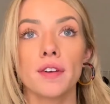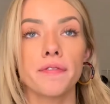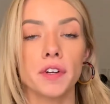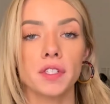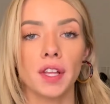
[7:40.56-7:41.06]

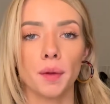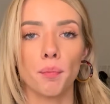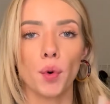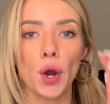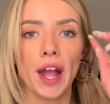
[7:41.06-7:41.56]
first like
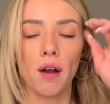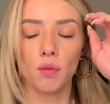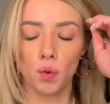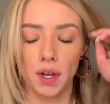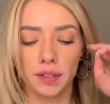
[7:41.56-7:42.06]
brown
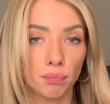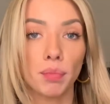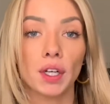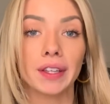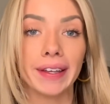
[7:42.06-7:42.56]
one.
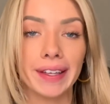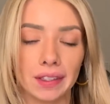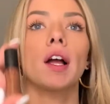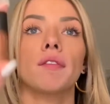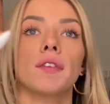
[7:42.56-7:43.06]
Berlin.
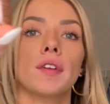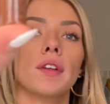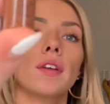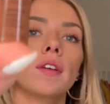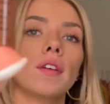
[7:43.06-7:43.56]
I have a
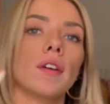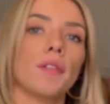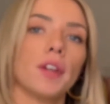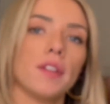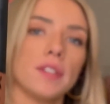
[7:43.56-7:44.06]

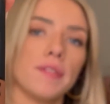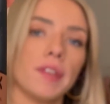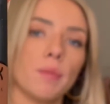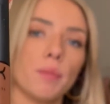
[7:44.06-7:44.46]
relative named